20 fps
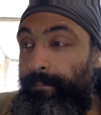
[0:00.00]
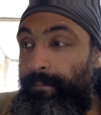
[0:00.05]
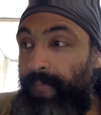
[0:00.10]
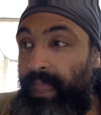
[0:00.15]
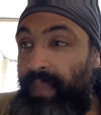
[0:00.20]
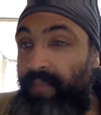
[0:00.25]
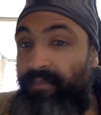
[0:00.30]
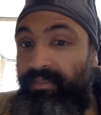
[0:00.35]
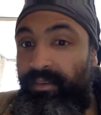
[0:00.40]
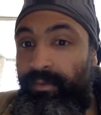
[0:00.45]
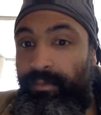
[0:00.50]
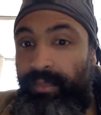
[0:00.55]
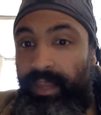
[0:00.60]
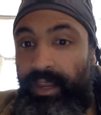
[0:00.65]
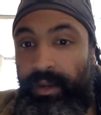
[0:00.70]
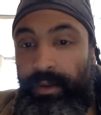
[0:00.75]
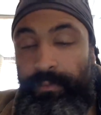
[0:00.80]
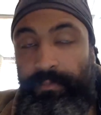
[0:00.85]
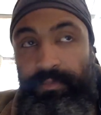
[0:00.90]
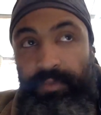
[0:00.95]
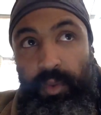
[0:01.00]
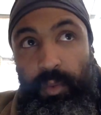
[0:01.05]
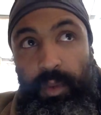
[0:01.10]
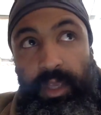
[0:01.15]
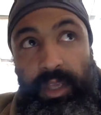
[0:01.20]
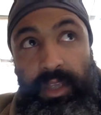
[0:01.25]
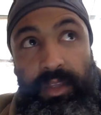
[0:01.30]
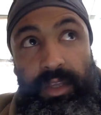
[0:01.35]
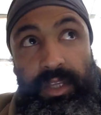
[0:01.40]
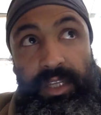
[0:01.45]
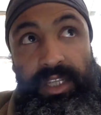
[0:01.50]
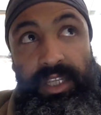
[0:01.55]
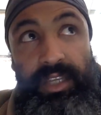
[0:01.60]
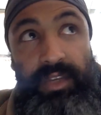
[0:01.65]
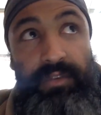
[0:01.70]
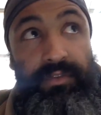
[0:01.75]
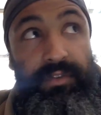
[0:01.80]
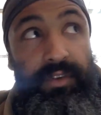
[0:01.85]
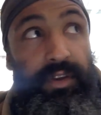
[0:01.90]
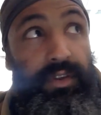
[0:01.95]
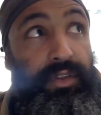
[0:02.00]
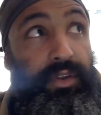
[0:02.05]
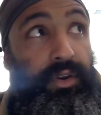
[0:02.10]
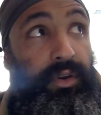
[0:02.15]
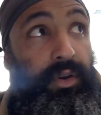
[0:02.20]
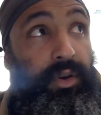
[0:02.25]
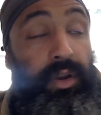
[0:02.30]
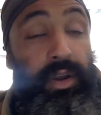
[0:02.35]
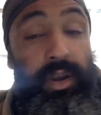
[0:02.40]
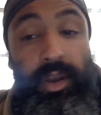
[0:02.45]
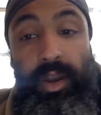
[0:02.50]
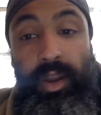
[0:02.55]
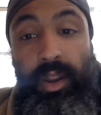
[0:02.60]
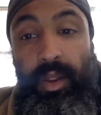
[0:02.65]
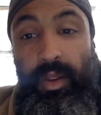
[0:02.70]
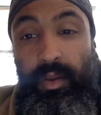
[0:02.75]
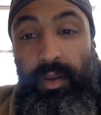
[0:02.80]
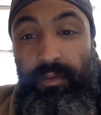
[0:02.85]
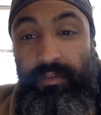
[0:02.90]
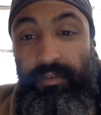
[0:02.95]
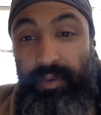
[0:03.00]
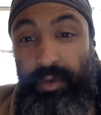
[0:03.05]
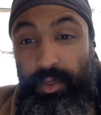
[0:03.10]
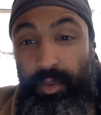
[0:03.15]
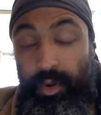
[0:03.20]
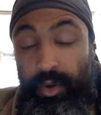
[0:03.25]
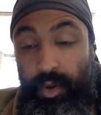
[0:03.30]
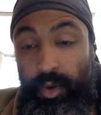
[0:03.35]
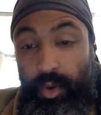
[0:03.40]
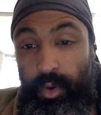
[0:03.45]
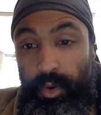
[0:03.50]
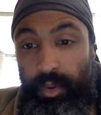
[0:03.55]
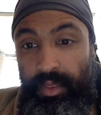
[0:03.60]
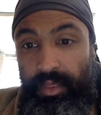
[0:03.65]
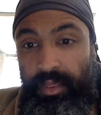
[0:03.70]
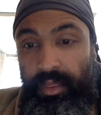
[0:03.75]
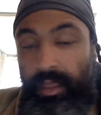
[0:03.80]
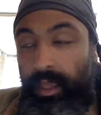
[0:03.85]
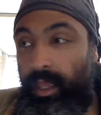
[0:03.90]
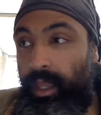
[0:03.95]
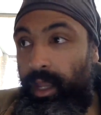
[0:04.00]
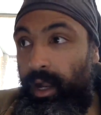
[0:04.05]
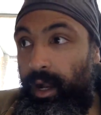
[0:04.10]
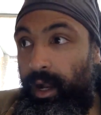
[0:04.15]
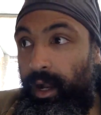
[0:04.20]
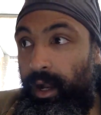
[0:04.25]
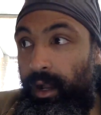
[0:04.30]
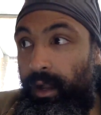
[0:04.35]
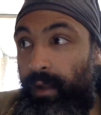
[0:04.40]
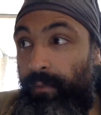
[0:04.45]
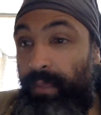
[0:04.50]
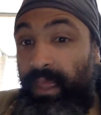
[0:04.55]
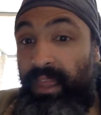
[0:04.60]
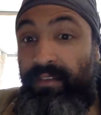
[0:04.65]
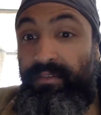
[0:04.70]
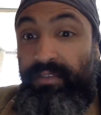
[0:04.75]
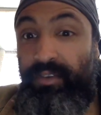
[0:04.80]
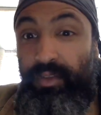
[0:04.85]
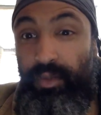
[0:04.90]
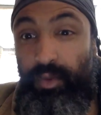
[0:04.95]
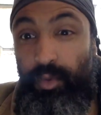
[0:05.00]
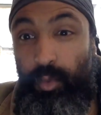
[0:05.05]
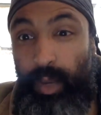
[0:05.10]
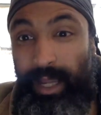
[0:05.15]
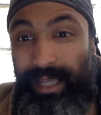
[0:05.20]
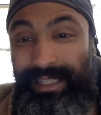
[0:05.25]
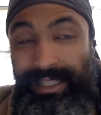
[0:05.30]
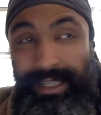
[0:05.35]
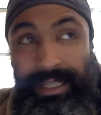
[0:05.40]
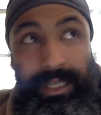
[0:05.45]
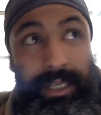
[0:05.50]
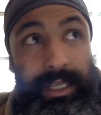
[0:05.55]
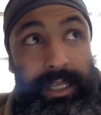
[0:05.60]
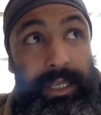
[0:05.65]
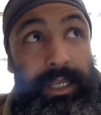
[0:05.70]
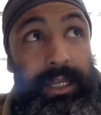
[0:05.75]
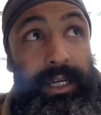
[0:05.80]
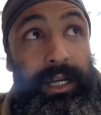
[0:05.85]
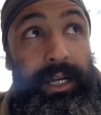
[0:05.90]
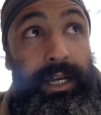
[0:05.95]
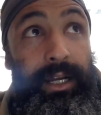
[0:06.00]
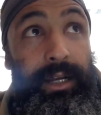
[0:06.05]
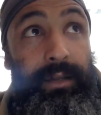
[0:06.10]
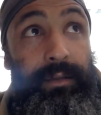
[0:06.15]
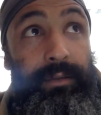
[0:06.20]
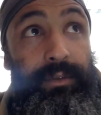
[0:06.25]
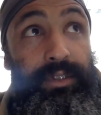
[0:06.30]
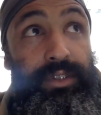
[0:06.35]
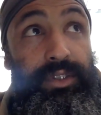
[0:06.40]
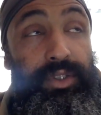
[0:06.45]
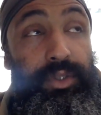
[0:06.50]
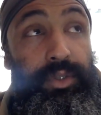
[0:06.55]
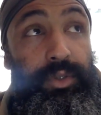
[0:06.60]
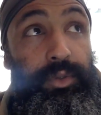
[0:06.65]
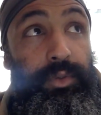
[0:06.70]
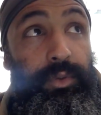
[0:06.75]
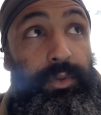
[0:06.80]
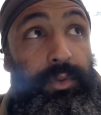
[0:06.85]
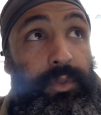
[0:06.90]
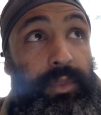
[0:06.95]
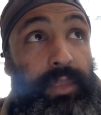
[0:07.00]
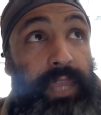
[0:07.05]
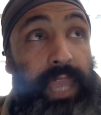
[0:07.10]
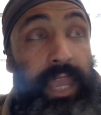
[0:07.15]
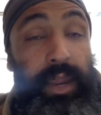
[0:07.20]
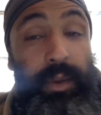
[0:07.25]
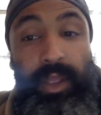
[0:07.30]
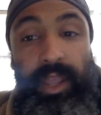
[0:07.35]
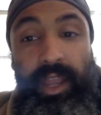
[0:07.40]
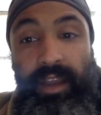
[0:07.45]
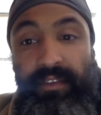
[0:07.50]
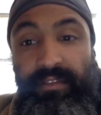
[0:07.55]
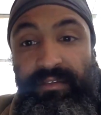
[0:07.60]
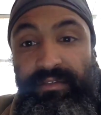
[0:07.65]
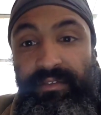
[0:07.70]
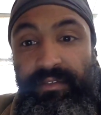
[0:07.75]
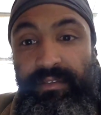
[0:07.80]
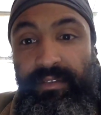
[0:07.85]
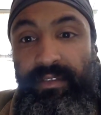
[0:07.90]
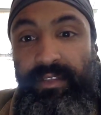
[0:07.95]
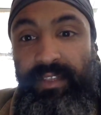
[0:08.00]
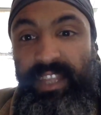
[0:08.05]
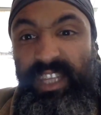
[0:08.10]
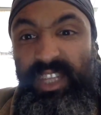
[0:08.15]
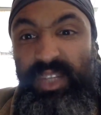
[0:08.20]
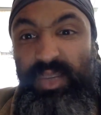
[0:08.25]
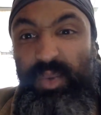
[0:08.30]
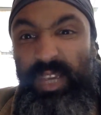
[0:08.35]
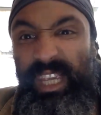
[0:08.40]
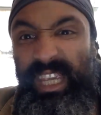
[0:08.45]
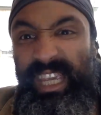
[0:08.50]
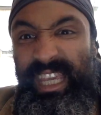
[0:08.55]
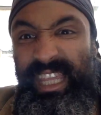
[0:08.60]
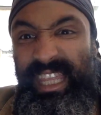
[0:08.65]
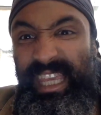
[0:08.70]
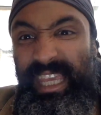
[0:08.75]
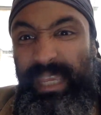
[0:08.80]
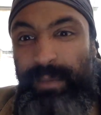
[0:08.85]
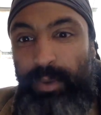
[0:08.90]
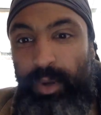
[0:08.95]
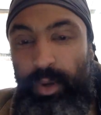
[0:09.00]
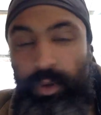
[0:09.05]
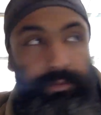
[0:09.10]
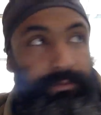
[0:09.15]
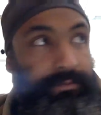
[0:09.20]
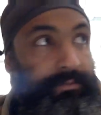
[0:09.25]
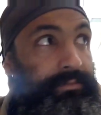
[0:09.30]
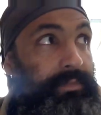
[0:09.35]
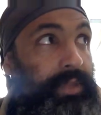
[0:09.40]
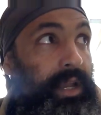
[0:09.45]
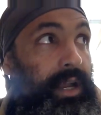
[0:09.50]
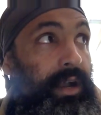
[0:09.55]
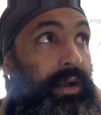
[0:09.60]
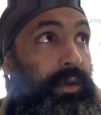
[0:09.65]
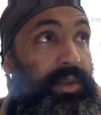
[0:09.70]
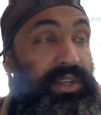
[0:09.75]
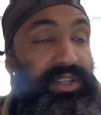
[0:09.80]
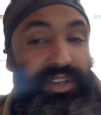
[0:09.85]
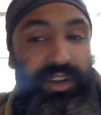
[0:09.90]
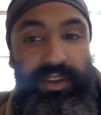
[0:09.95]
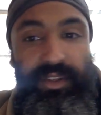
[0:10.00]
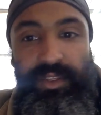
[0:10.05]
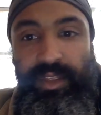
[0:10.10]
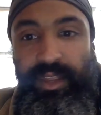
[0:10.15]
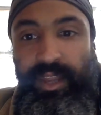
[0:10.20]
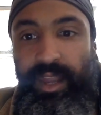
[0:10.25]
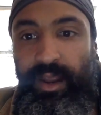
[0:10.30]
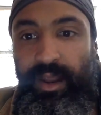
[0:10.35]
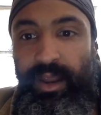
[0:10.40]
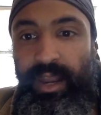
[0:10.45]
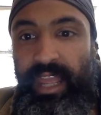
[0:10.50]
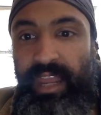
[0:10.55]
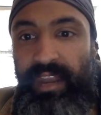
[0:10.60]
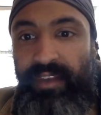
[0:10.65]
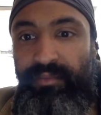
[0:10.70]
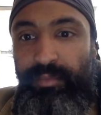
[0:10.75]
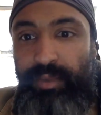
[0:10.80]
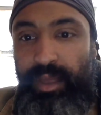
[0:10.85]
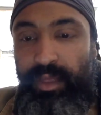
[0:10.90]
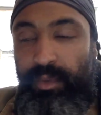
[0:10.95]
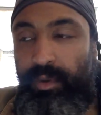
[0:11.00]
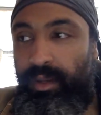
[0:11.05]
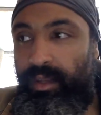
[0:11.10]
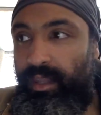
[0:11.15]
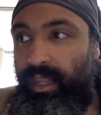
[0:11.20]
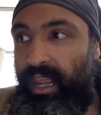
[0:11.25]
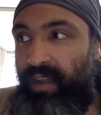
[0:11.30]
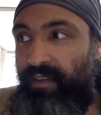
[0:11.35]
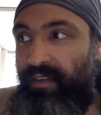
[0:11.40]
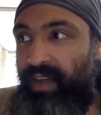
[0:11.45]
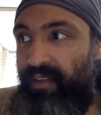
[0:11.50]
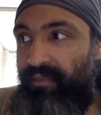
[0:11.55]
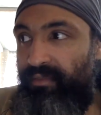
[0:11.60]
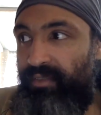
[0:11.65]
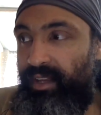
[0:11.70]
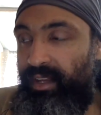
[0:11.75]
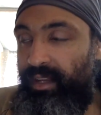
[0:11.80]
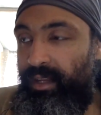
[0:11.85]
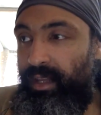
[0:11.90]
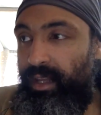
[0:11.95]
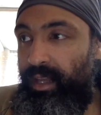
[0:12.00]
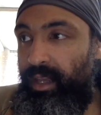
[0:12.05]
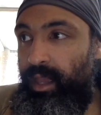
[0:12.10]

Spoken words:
And from there, we continue further north, and further west, to the area of the Twi and the Igbo, which are the native African